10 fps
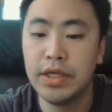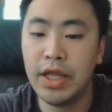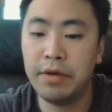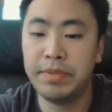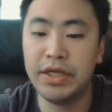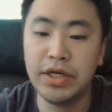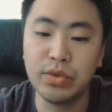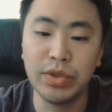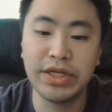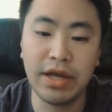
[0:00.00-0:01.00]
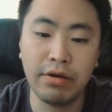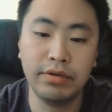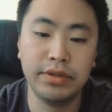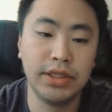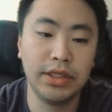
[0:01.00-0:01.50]
Now, because we're
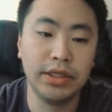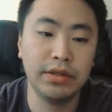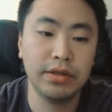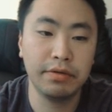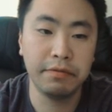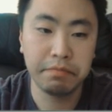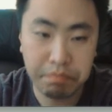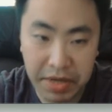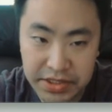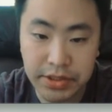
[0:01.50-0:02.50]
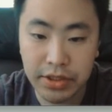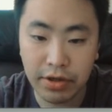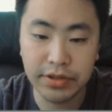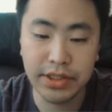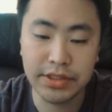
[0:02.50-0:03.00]
guaranteed, based on the
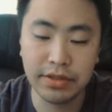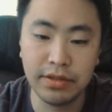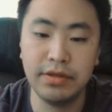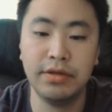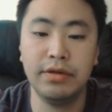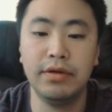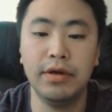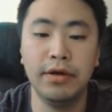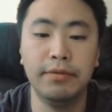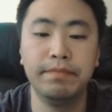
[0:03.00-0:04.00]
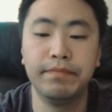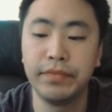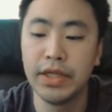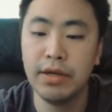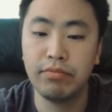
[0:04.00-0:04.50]
context of the um,
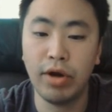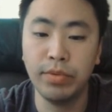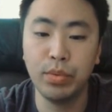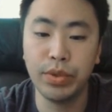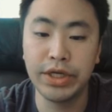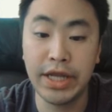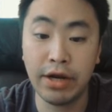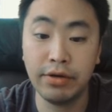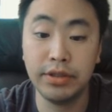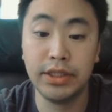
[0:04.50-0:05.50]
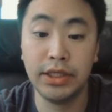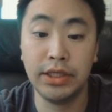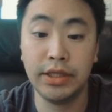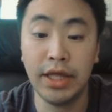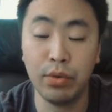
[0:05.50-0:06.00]
problem, we're
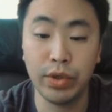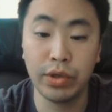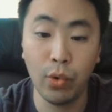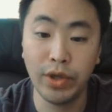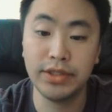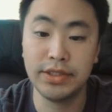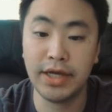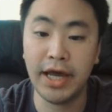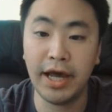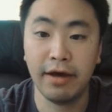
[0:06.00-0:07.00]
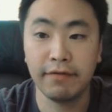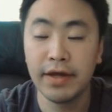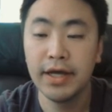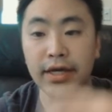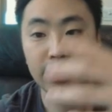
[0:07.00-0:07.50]
guaranteed that we're going to have
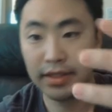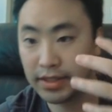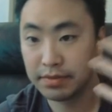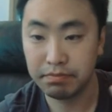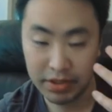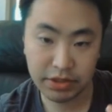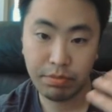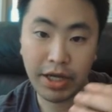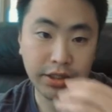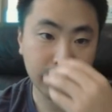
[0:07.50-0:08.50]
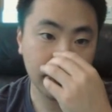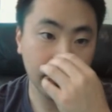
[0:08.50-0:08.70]
this mismatch.